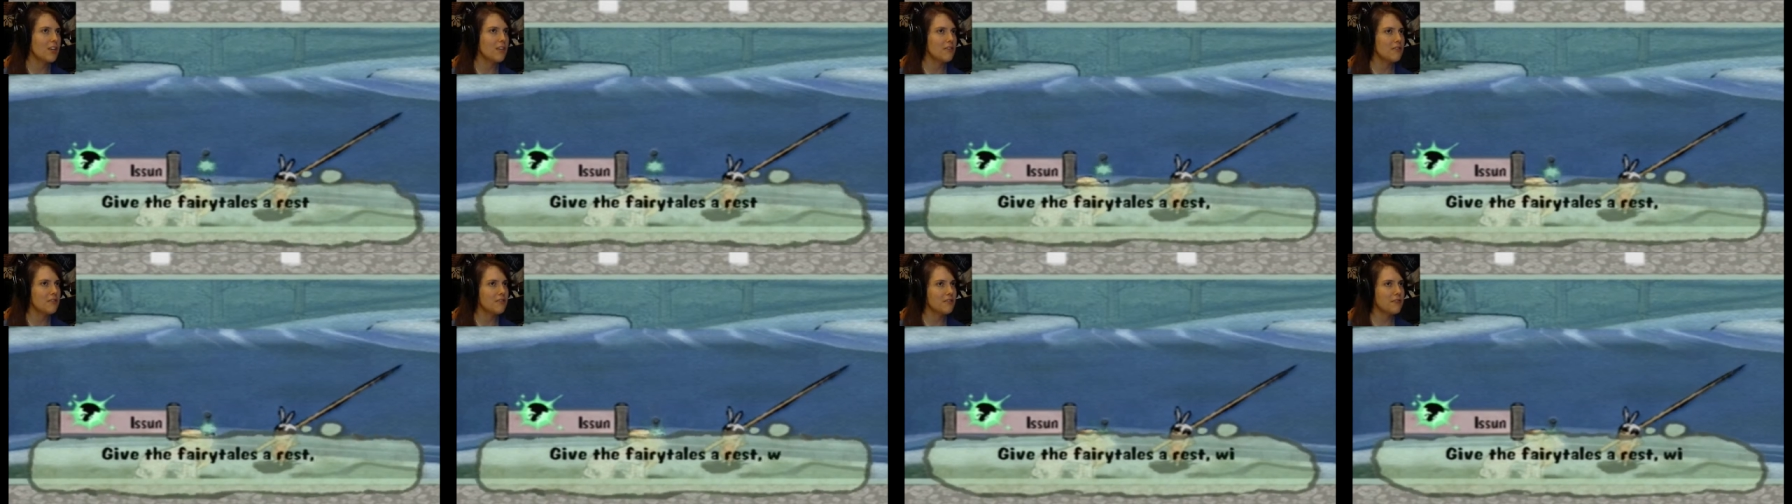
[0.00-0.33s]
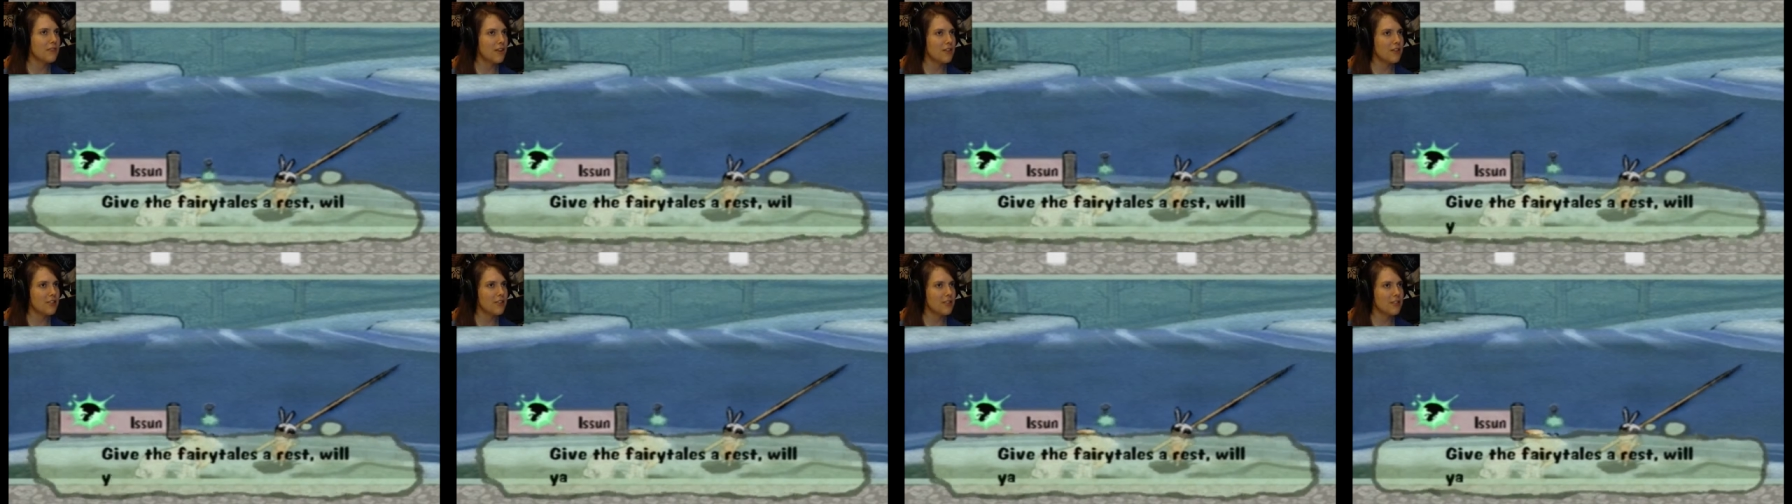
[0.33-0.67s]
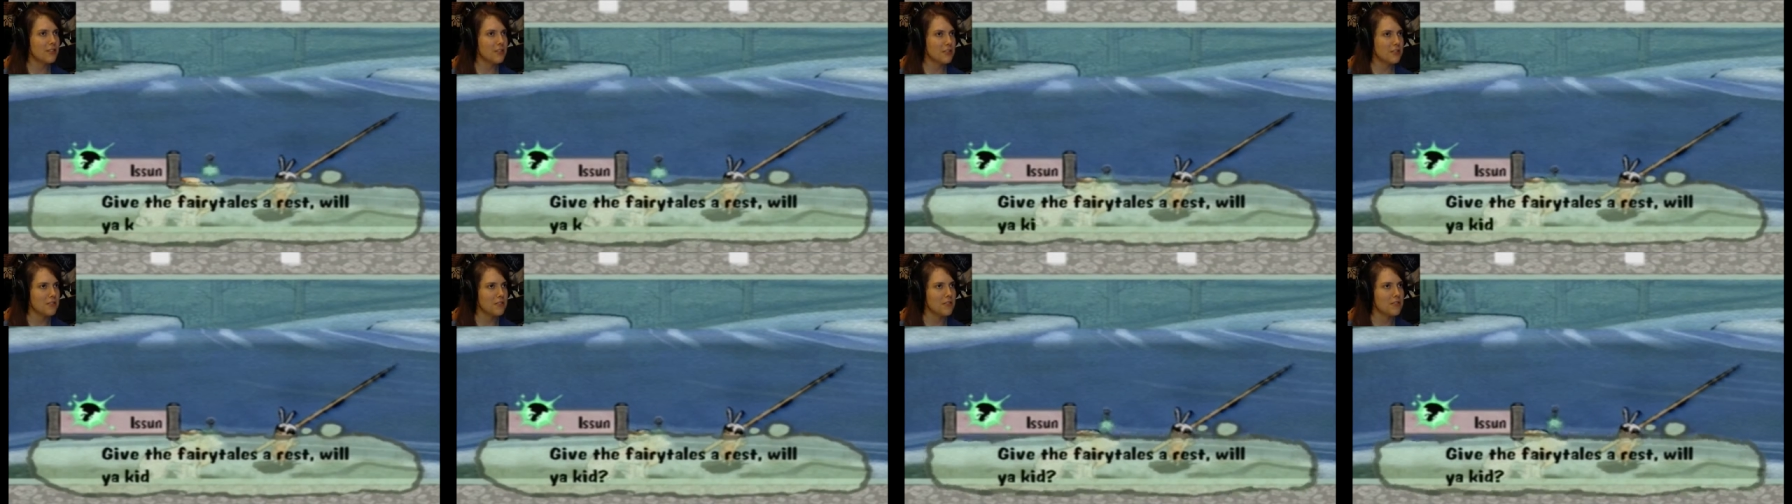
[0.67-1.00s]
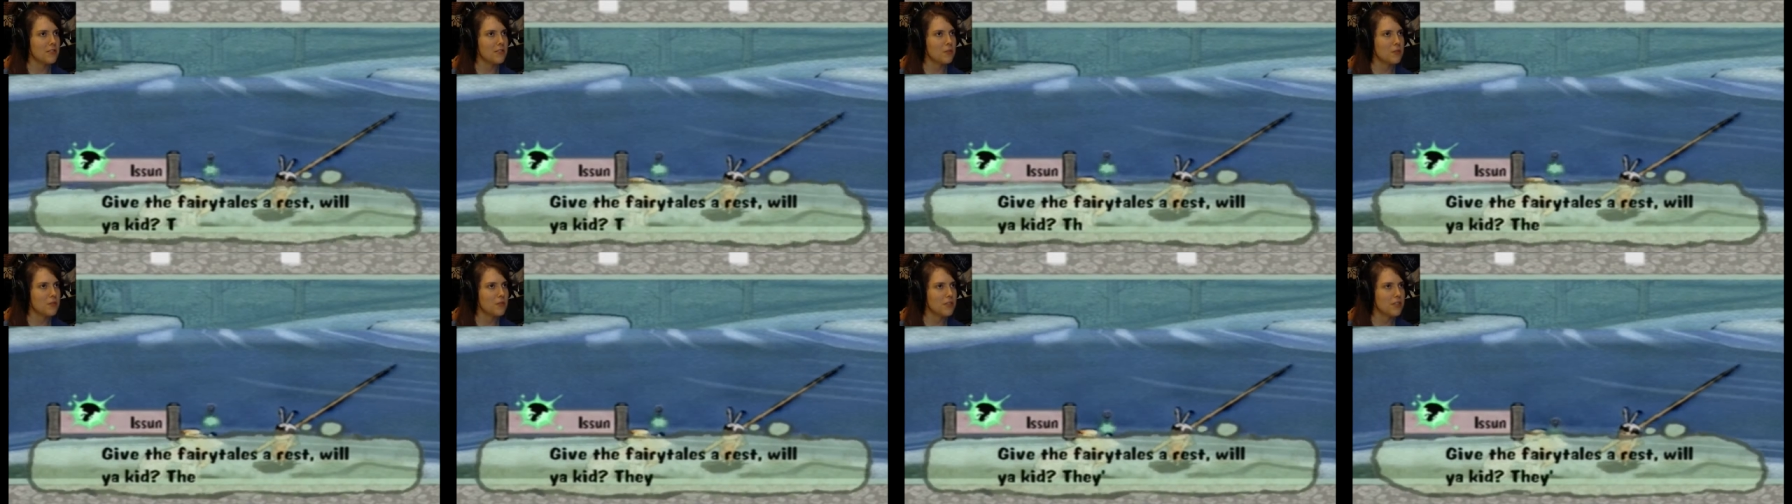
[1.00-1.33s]
Give the fairy tales a
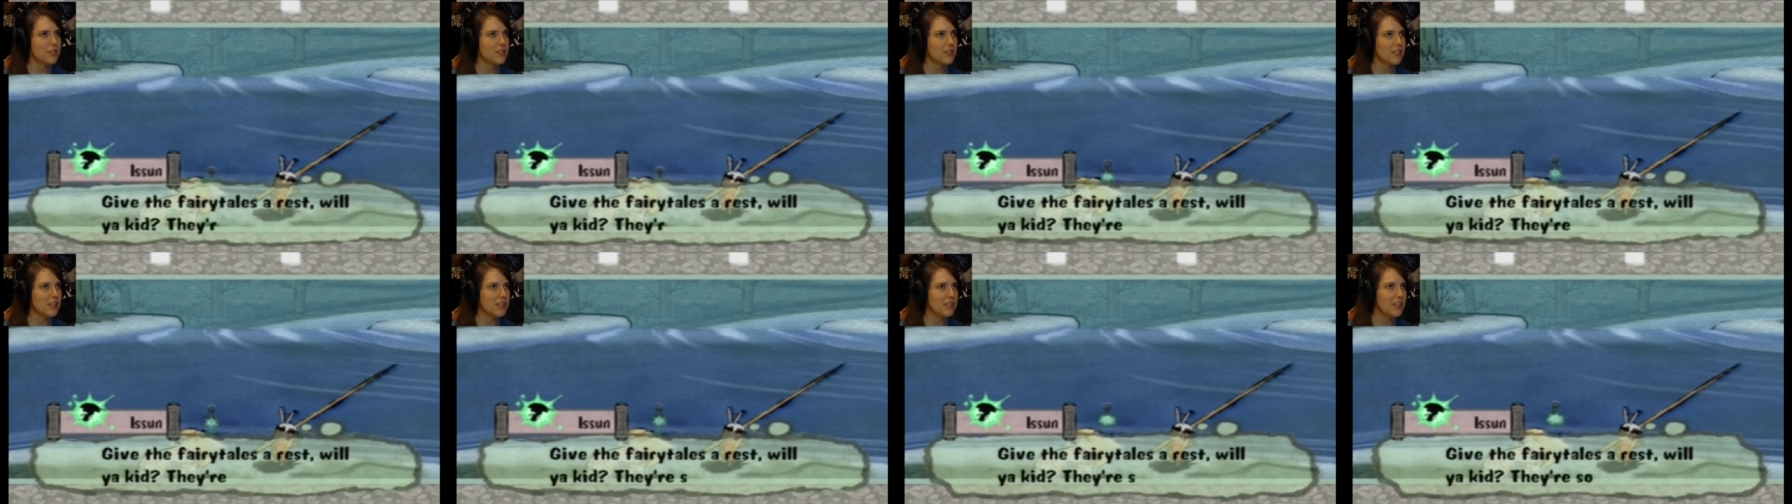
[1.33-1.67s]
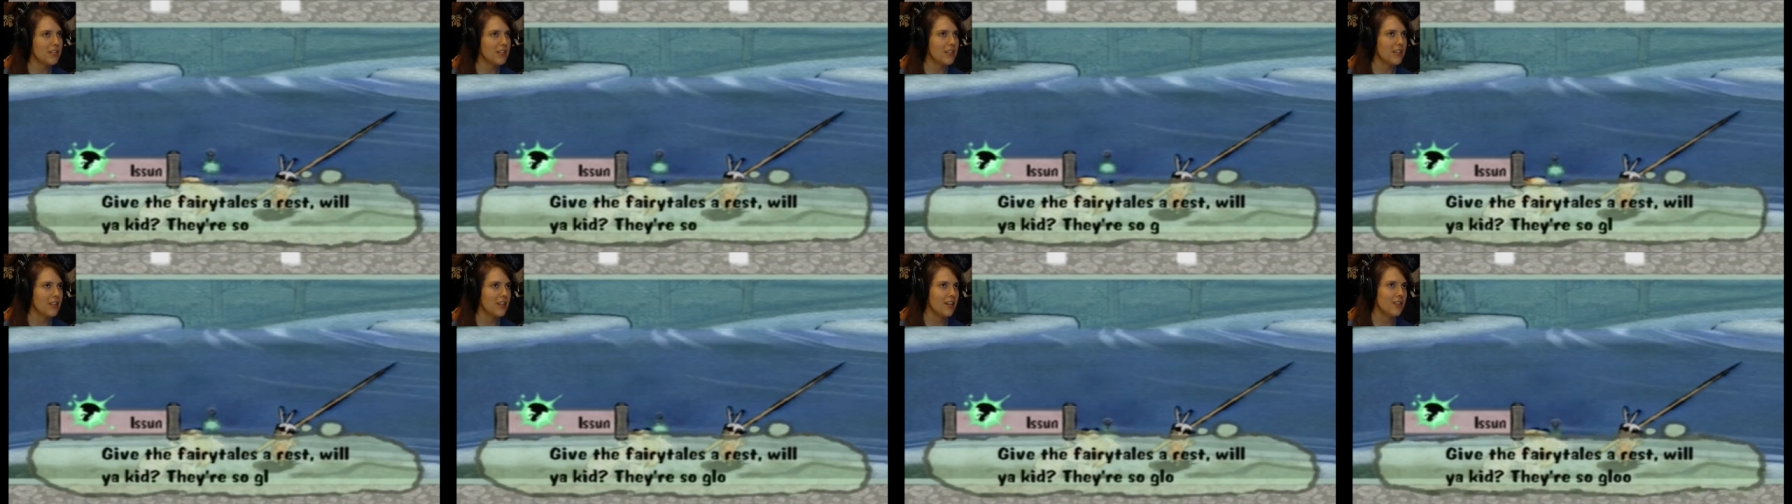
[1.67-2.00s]
rest, will you, kid?